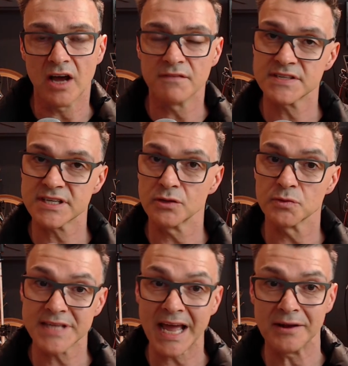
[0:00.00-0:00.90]
of Signal
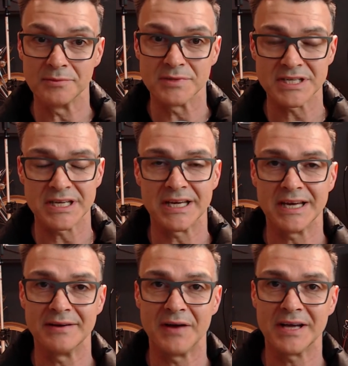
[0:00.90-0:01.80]
Sounds.
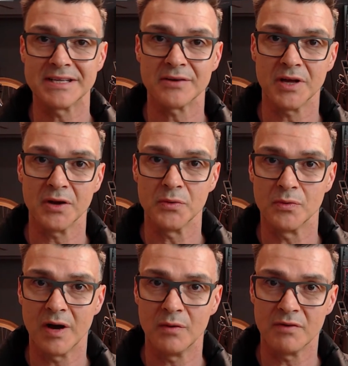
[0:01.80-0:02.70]
I don't
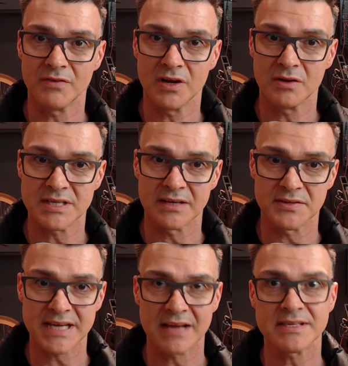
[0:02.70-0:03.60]
know whether you know Signal
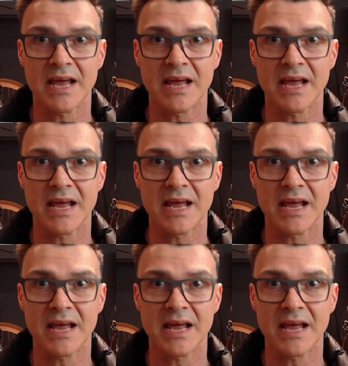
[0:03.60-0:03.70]
Sounds.